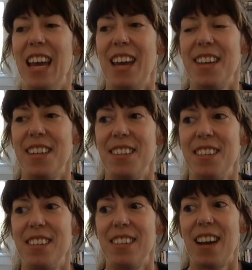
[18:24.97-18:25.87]

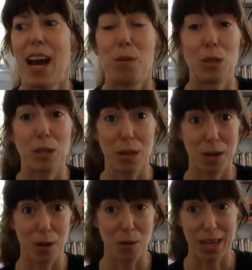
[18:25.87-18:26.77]
And I was going
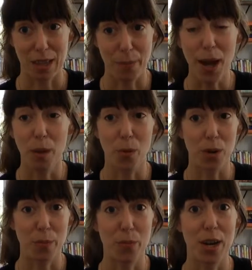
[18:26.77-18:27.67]
to go get the
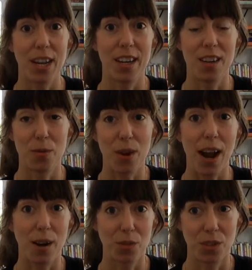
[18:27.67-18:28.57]
paddleboard and bring it
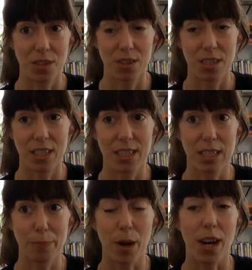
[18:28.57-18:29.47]
around to the
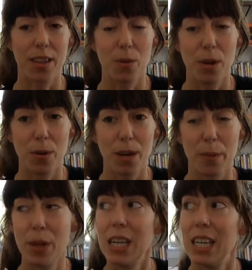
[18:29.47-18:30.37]
spot that we were going
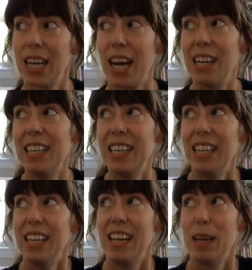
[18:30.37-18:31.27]
to picnic at.
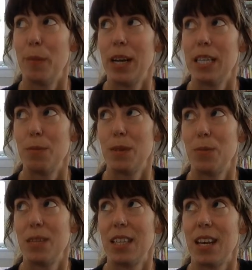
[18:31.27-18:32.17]
And my
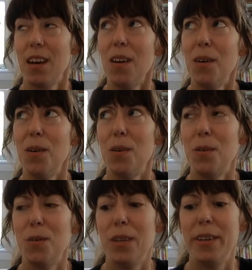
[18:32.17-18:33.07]
husband was like,
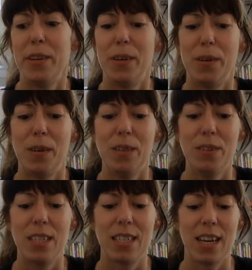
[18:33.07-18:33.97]
"Oh,
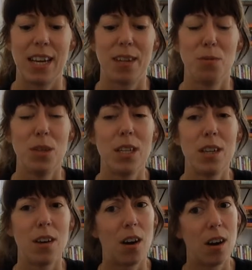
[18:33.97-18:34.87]
if it's
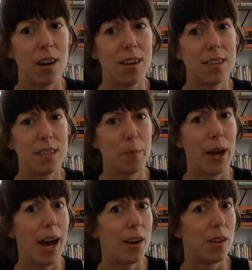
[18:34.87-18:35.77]
really hard to
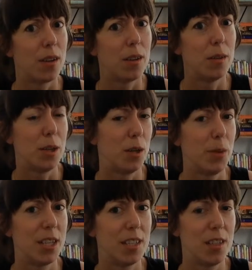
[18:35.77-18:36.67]
paddle,
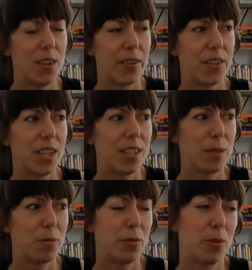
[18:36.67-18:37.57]
because you've never done
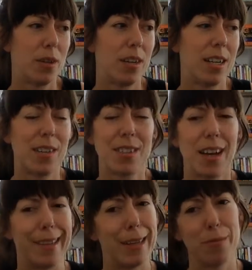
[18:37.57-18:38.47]
this before." And I was
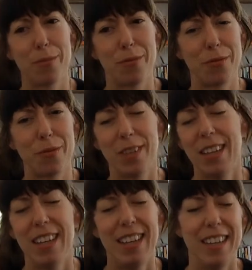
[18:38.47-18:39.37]
kind of
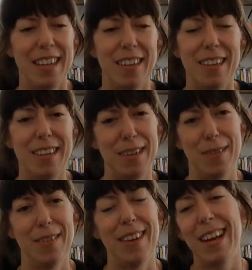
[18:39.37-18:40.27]

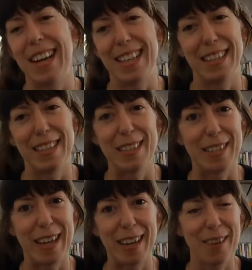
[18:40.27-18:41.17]
like, "I got this.
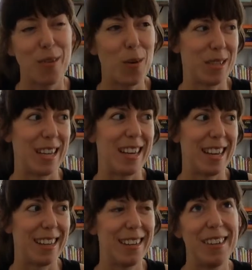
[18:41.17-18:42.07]
Of course I
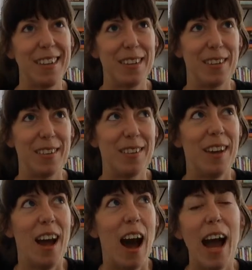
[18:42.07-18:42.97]
can."
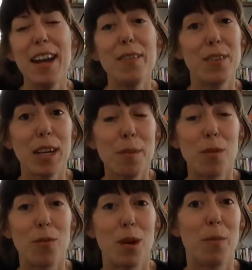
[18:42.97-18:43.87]
I never done it
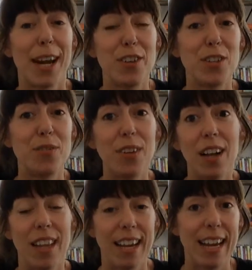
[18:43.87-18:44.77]
before, but I just
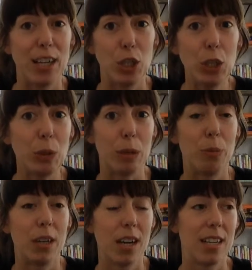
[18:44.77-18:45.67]
felt like I could do it
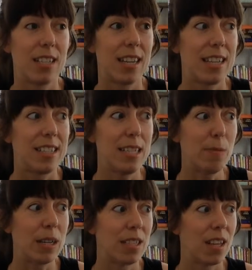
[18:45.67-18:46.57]
because I see
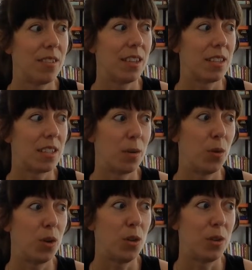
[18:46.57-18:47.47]
myself as
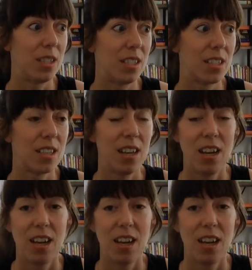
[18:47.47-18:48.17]
someone who is